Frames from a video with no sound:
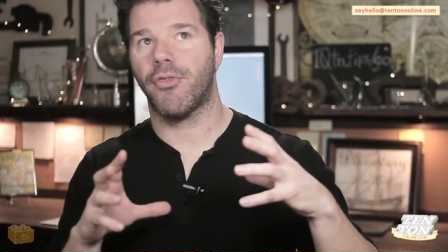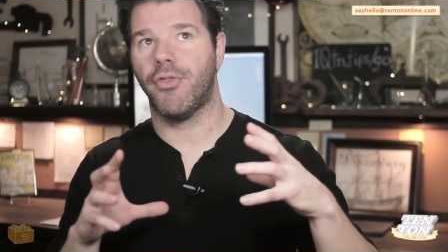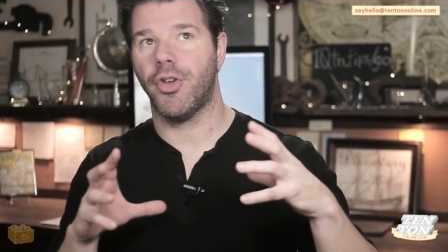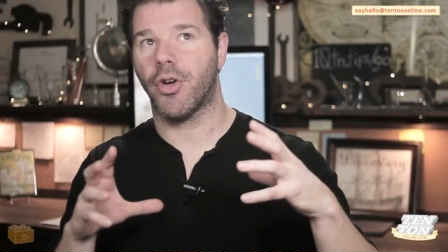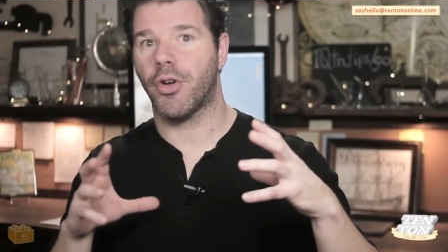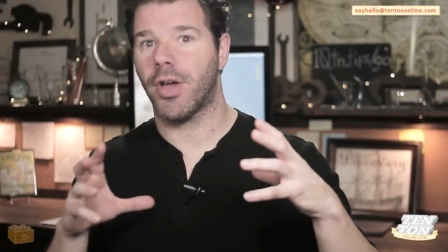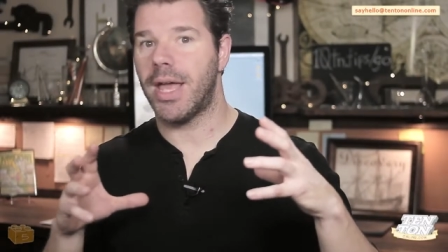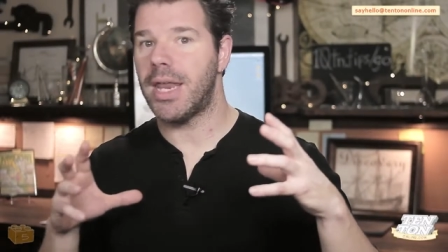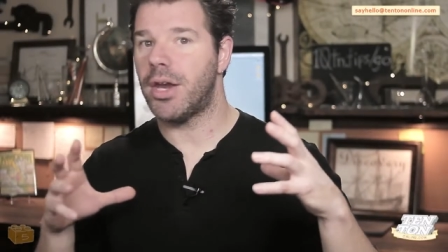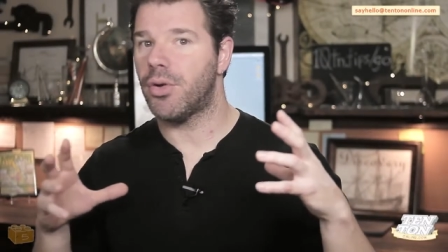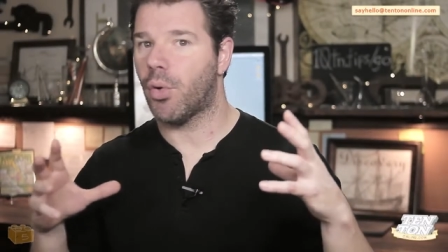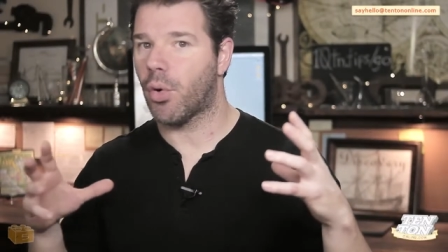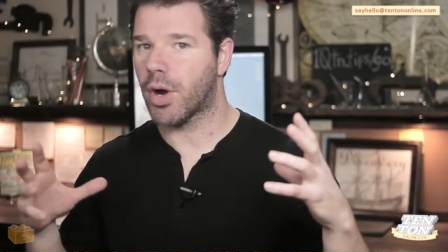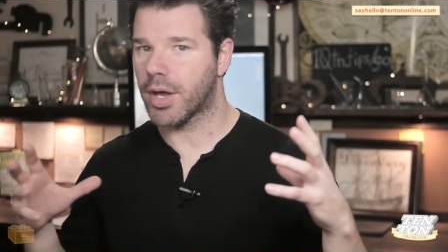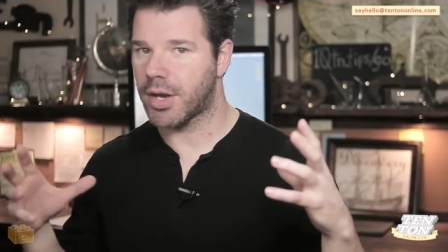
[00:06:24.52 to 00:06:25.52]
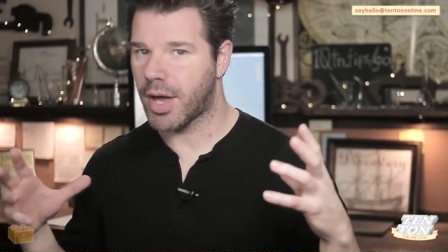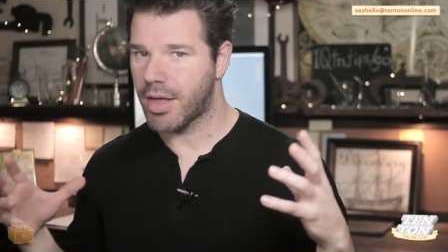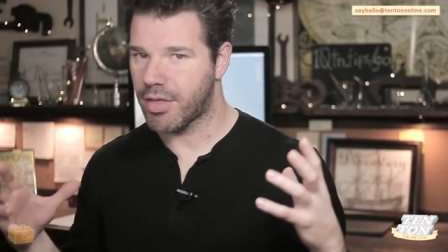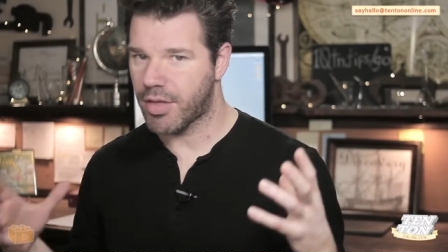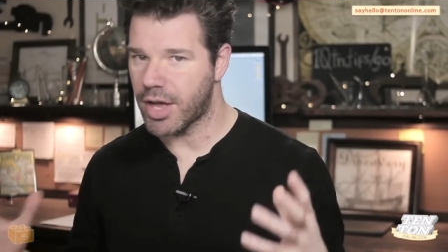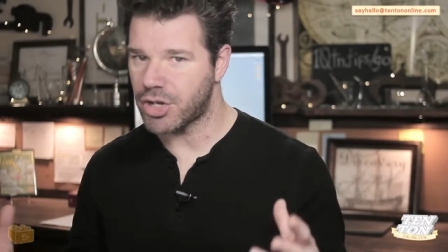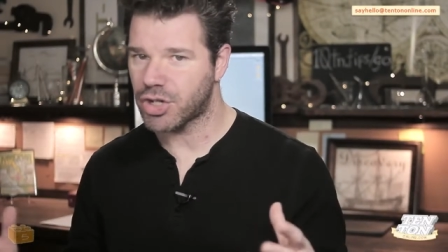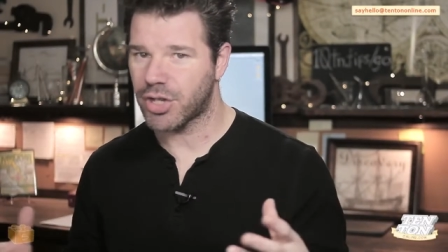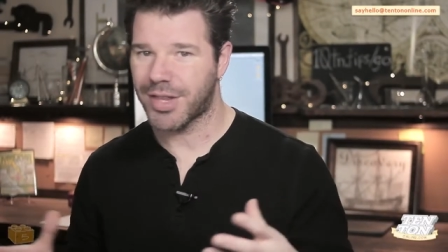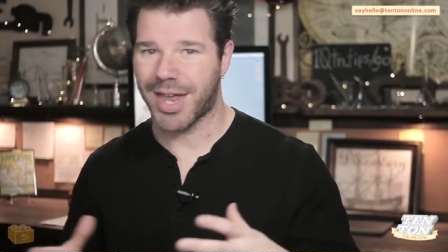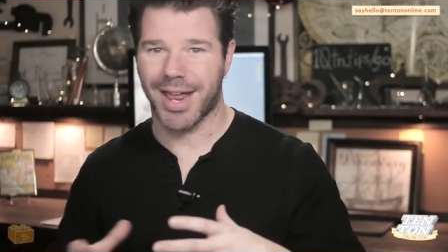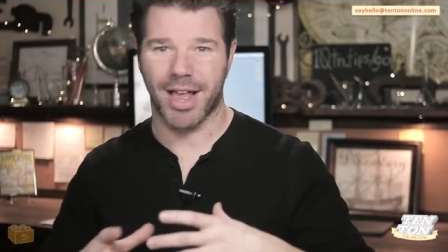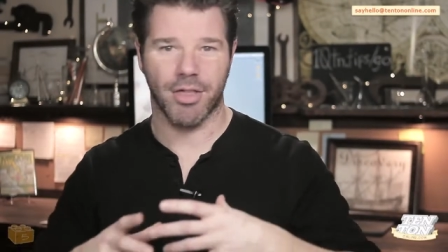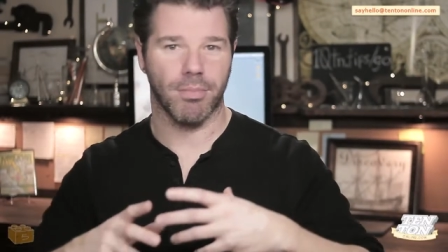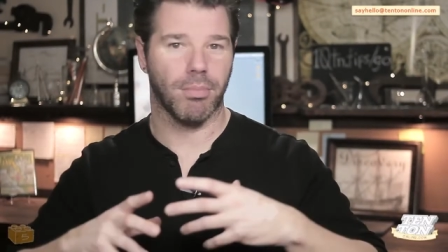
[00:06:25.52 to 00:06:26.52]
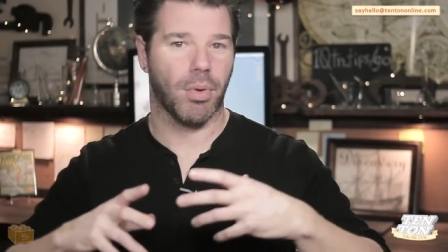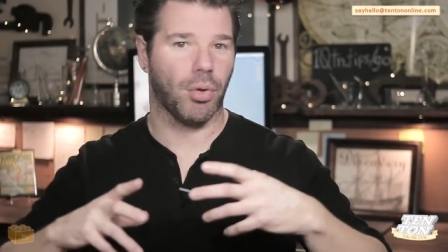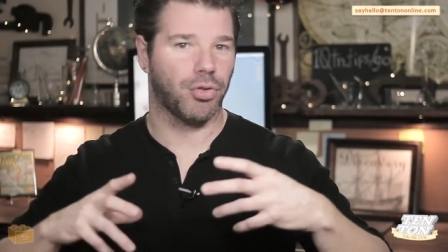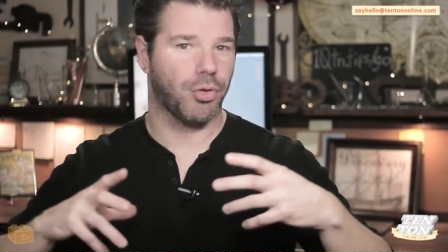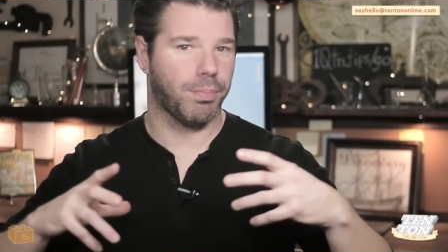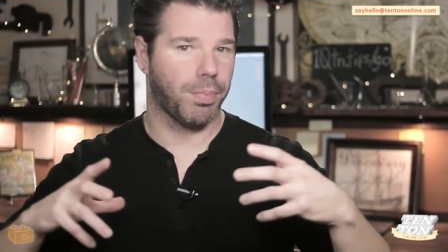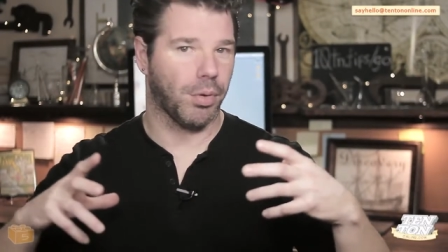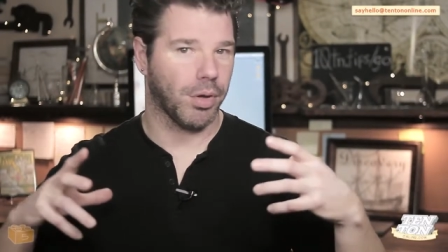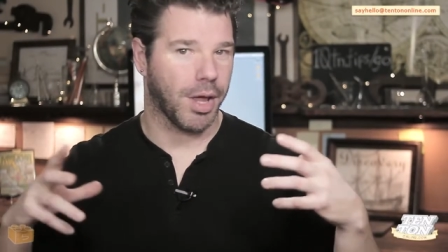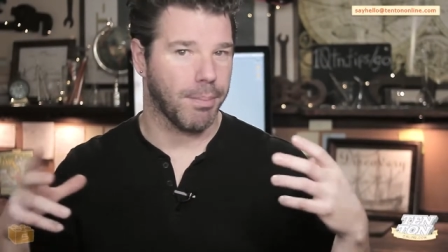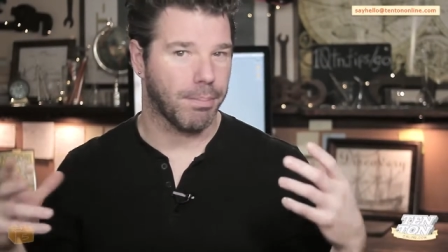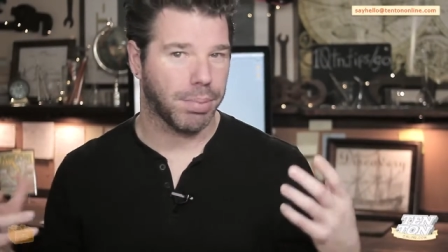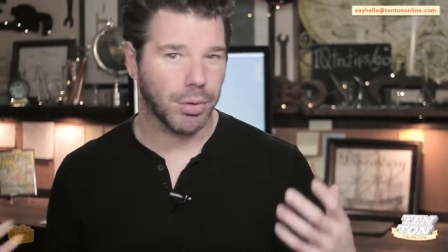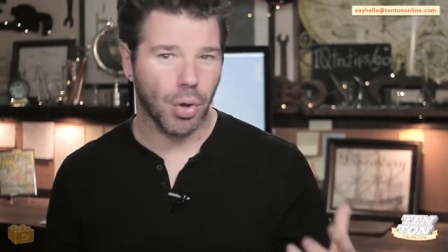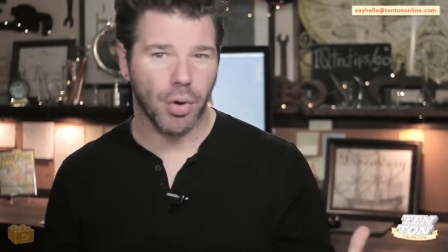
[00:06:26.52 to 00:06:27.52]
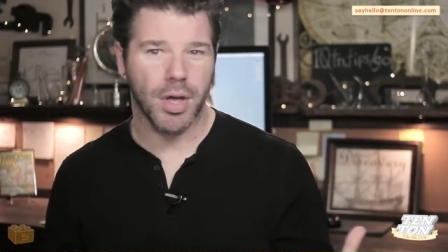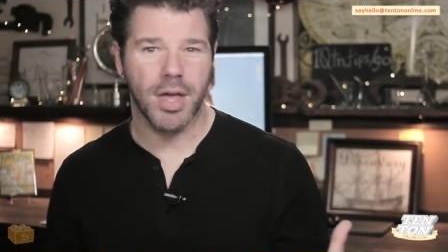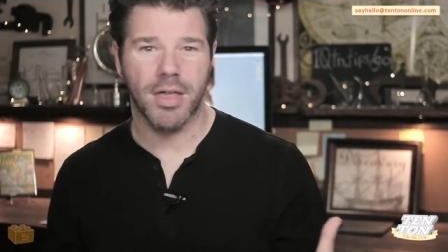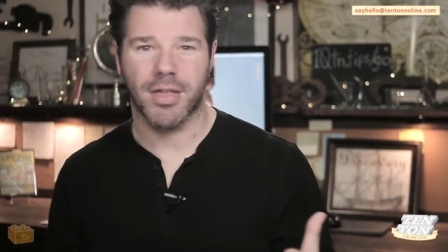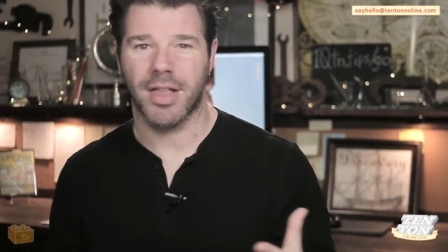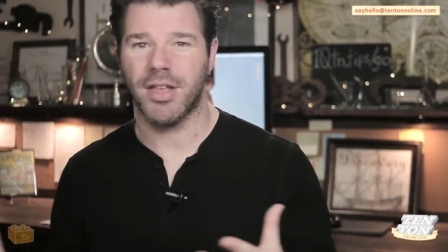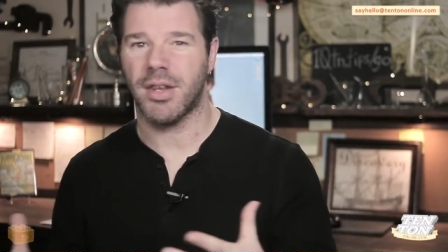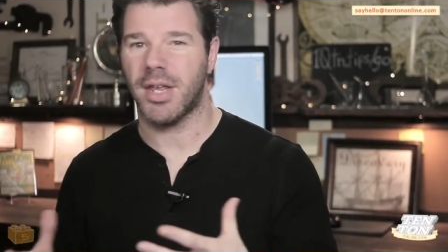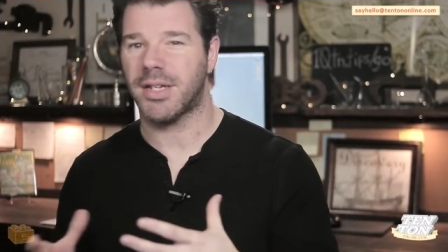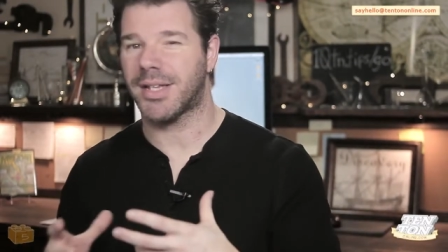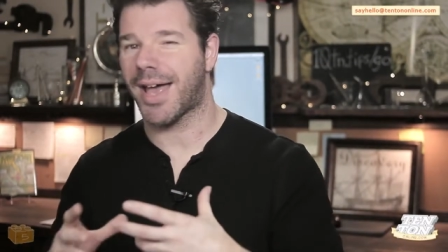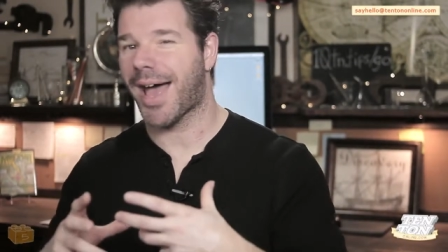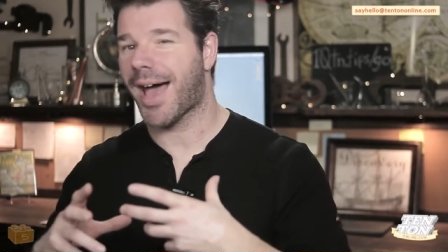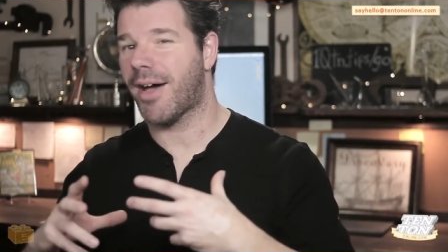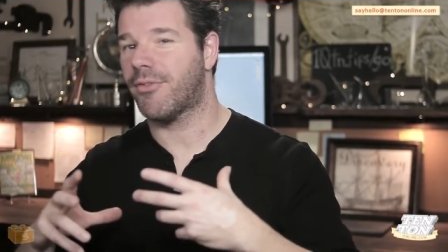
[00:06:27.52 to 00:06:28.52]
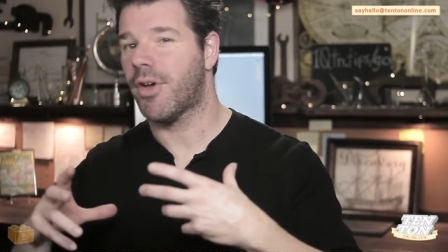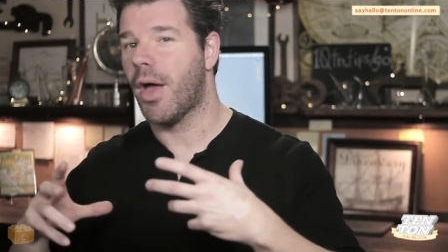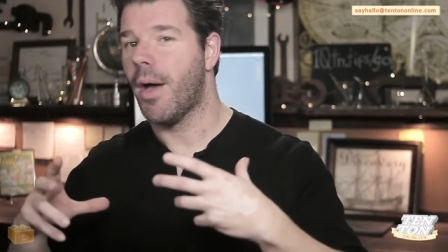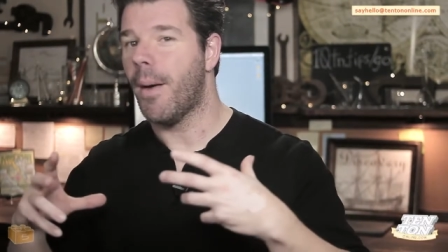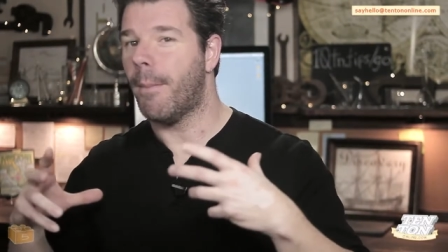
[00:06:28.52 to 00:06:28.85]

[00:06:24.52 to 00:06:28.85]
you're in an organization that has multiple employees and you need to have